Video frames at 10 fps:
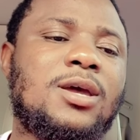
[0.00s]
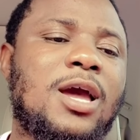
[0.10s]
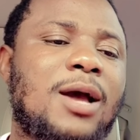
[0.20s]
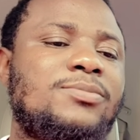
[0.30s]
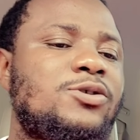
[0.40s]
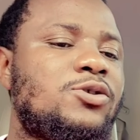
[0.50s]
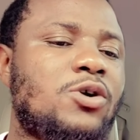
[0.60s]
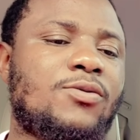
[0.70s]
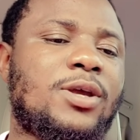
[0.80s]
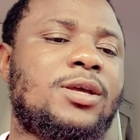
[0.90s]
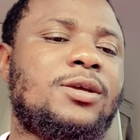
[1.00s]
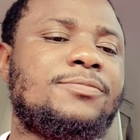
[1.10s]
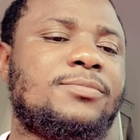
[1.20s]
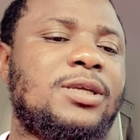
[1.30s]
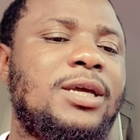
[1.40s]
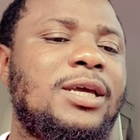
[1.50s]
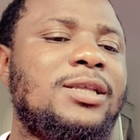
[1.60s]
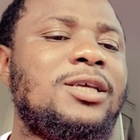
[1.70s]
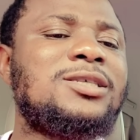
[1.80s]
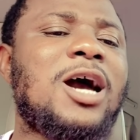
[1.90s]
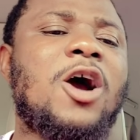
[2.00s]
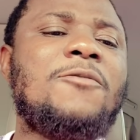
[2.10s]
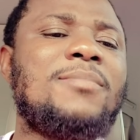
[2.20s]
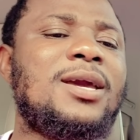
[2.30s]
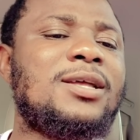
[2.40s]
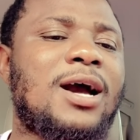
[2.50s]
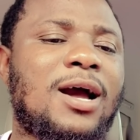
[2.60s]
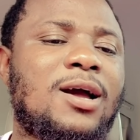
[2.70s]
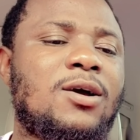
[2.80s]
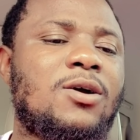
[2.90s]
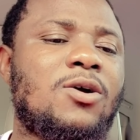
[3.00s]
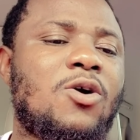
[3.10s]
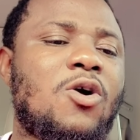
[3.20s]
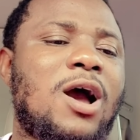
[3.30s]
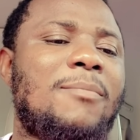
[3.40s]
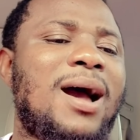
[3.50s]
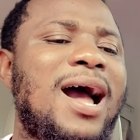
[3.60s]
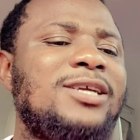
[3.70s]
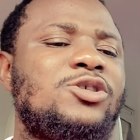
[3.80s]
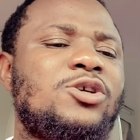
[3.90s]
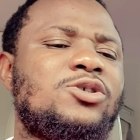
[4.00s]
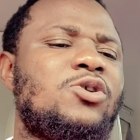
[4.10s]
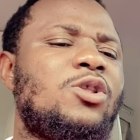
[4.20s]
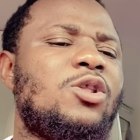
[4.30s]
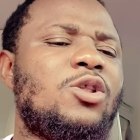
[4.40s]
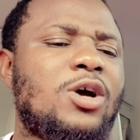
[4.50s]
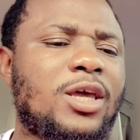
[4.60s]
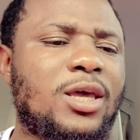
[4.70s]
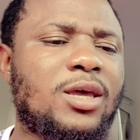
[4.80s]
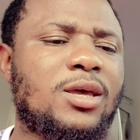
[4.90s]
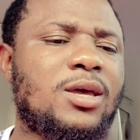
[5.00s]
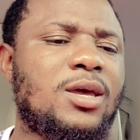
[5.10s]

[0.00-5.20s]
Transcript: I'm sorry. Is this how men are, or am I just unlucky?